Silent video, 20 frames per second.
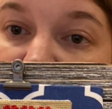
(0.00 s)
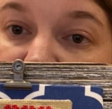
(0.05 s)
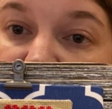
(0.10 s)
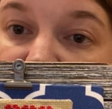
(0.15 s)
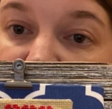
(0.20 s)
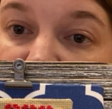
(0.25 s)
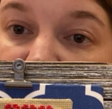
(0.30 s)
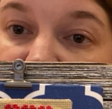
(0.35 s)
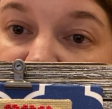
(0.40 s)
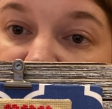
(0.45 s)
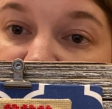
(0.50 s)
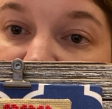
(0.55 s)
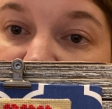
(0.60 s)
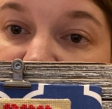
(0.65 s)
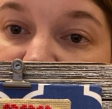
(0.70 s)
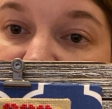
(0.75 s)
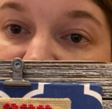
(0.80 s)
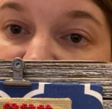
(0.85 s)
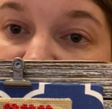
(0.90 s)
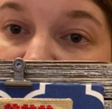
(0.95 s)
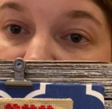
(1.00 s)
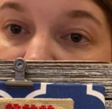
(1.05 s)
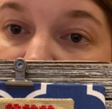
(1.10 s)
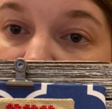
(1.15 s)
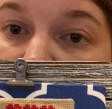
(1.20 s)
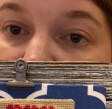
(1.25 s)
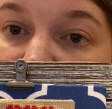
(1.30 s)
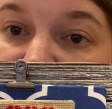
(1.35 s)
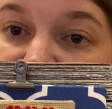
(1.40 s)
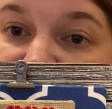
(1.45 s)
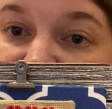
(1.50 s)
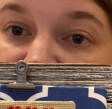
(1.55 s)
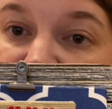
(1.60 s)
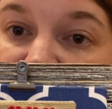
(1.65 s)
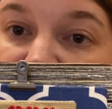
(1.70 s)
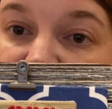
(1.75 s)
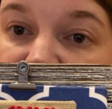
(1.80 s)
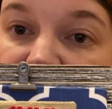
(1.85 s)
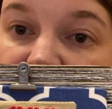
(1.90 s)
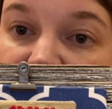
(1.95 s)
row done and that box
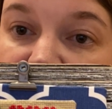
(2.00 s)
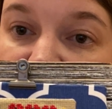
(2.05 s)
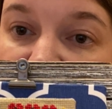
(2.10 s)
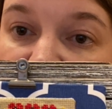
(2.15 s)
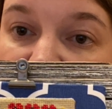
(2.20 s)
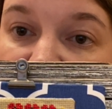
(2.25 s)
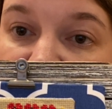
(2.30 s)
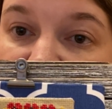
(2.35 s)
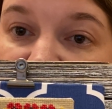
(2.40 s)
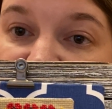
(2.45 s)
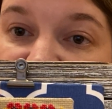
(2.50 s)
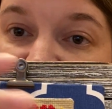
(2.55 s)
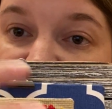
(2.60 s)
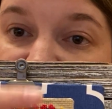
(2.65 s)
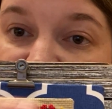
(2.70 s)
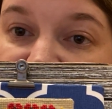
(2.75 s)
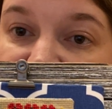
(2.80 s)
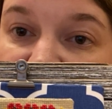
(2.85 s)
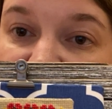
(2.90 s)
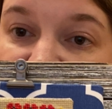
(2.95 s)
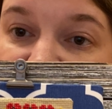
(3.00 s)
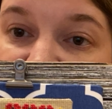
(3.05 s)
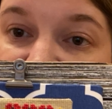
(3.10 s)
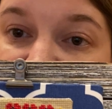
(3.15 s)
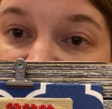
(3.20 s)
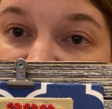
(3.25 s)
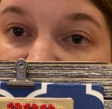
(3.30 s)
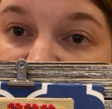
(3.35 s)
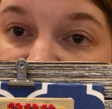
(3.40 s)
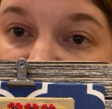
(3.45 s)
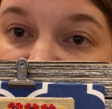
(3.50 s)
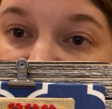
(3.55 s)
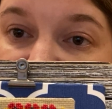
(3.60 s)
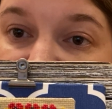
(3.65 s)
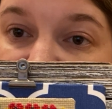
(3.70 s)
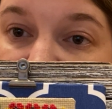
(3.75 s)
done, and then I finished everything else.